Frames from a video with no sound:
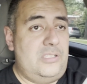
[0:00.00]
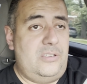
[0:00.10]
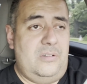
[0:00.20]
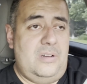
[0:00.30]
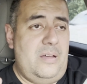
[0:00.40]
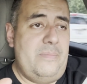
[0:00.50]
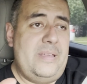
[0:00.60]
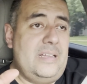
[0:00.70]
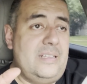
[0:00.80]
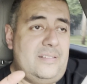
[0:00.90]
So, I
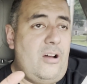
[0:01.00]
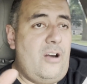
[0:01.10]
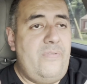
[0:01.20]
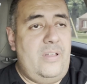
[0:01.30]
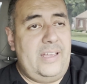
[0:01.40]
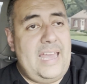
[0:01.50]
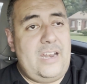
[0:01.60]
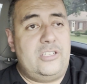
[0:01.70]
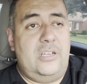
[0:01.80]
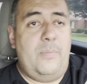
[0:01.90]
mean, the car felt like it had a
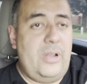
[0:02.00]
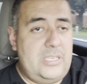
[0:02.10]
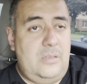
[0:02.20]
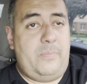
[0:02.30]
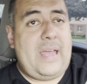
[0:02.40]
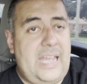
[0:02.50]
ton of bricks in the back,